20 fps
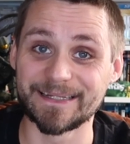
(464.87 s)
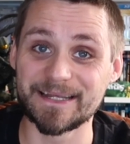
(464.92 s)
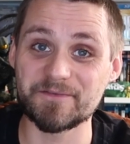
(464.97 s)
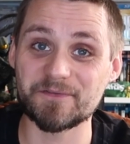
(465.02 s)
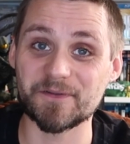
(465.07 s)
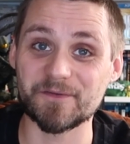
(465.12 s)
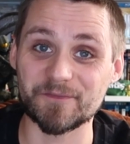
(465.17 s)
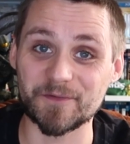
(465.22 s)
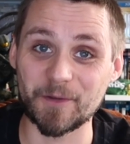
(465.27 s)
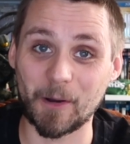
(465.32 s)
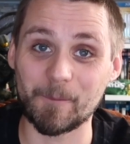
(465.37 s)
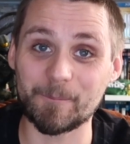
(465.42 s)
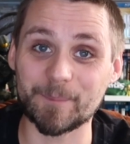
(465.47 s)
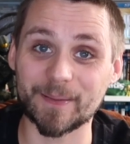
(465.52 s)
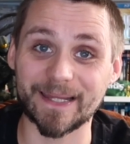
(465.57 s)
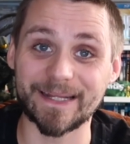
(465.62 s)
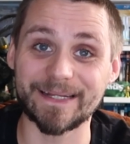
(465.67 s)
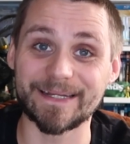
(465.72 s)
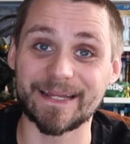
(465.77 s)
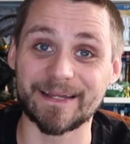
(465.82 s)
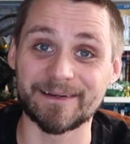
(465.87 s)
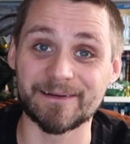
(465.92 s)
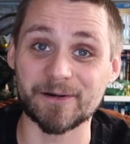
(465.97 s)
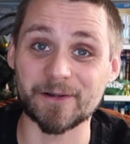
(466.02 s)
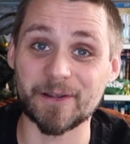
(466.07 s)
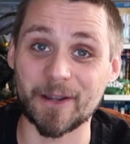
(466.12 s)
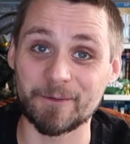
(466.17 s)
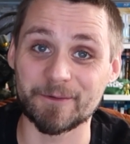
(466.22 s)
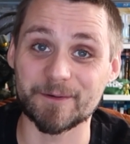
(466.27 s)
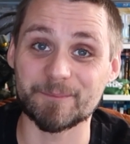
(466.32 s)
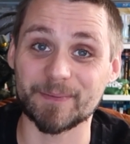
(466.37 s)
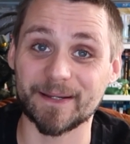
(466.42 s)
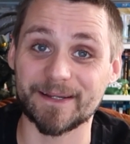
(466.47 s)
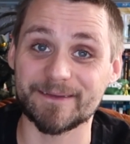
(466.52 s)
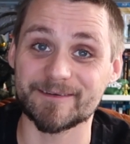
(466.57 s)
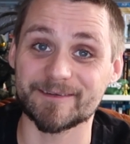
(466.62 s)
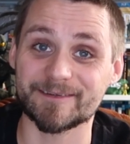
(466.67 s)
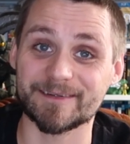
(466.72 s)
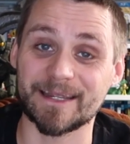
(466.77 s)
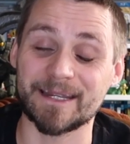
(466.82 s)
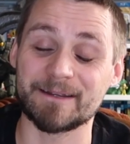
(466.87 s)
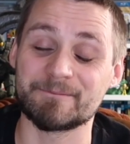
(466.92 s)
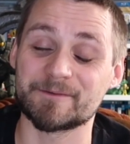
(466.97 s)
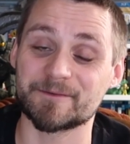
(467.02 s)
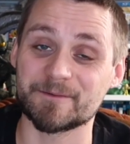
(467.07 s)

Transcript: if you've not played it and are going to play this game,